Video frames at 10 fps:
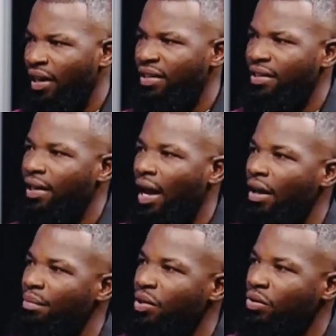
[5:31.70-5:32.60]
it's
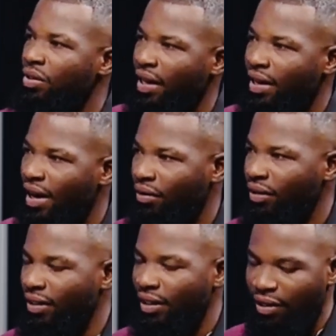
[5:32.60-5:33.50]
help you to stay
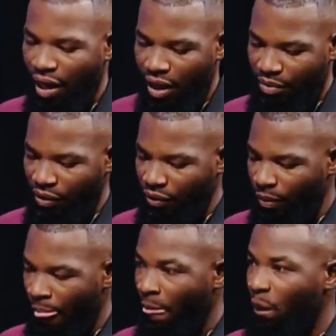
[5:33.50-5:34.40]
grounded. It help
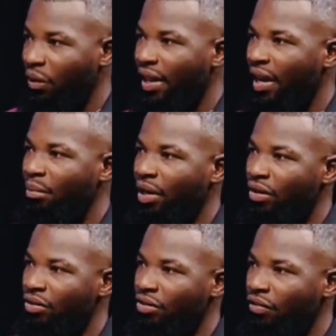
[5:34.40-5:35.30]
you to take back
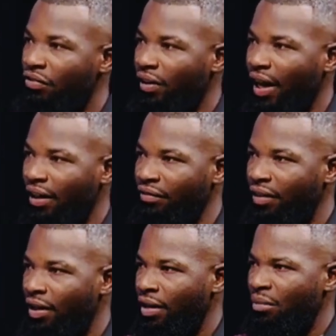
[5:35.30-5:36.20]
control of your
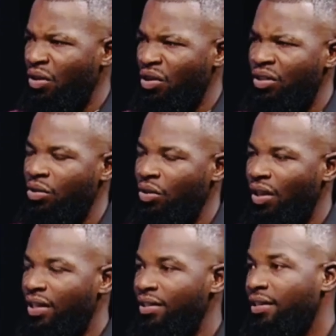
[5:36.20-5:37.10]
life. Because
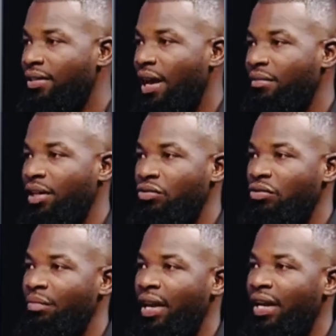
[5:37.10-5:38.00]
that's the time that
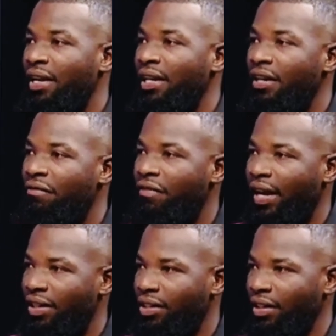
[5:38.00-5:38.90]
you make a
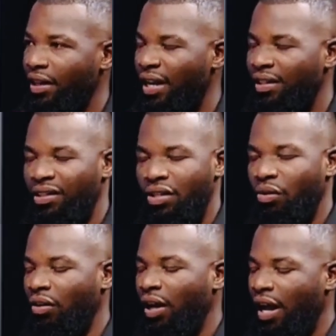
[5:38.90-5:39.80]
reflection and,
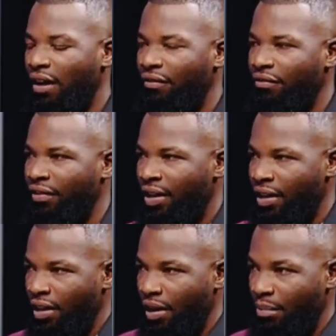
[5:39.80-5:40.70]
have
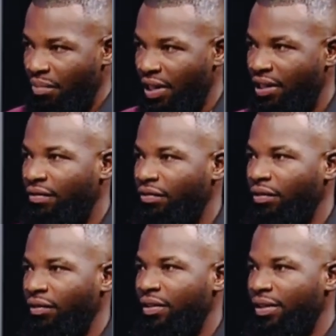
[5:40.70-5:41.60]
a
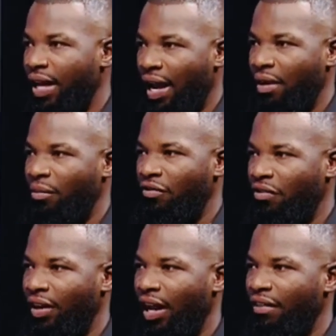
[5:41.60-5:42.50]
peaceful time
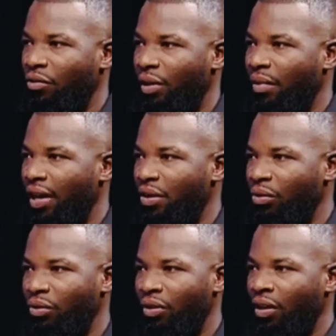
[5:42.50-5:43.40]
of your life whereby
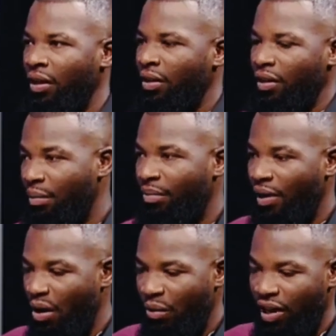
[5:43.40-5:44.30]
you keep
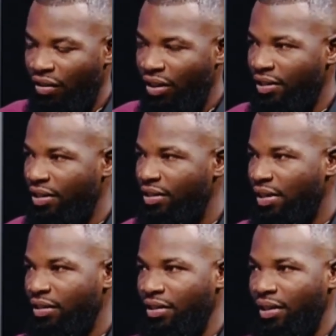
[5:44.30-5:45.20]
away all the
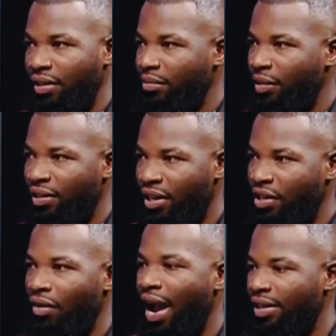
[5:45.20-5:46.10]
distraction, let me say
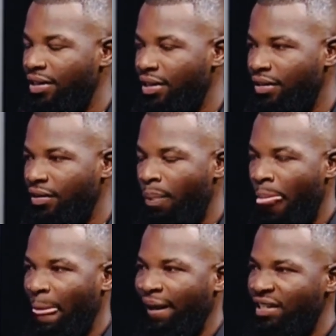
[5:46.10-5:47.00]
your gadgets,
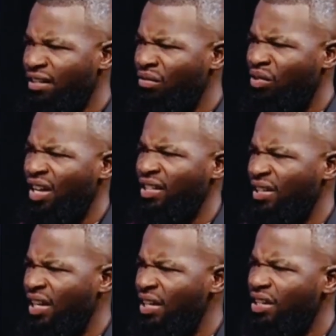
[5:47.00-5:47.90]
and just
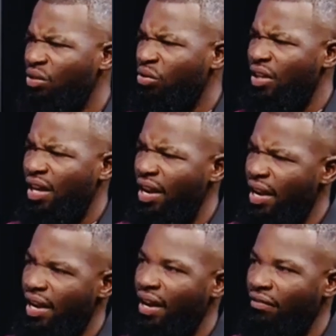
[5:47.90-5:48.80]
focus, listen to the
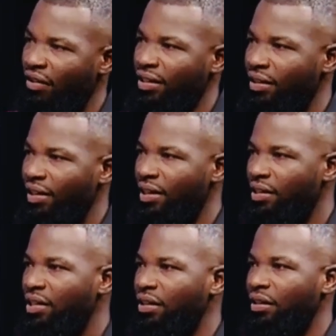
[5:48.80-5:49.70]
inner voice,
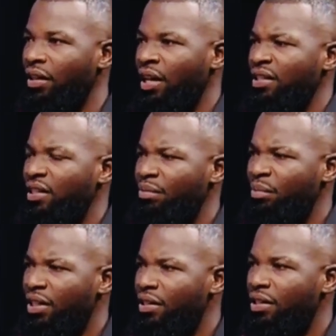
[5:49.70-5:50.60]
listen,
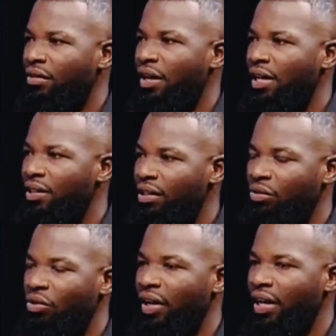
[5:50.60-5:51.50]
just be still and
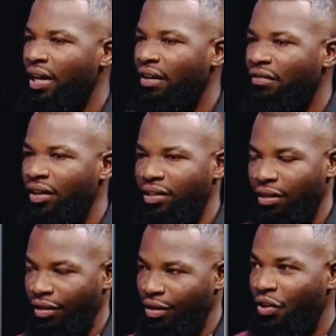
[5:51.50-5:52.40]
listen to your inner
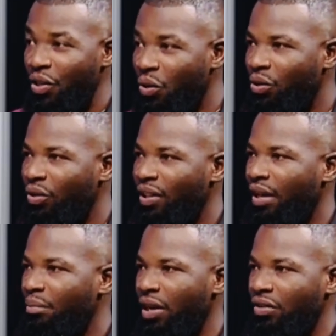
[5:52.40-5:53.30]
voice for you to
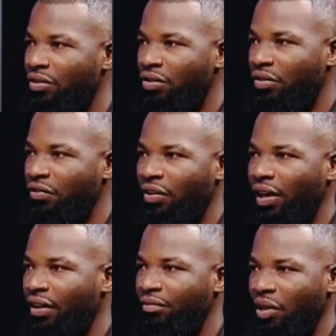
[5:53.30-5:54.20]
take back control of your
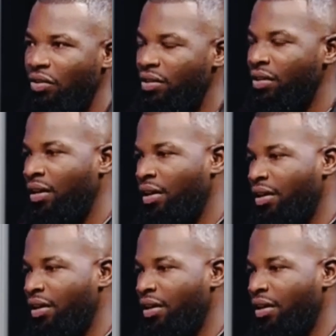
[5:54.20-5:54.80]
life. Because,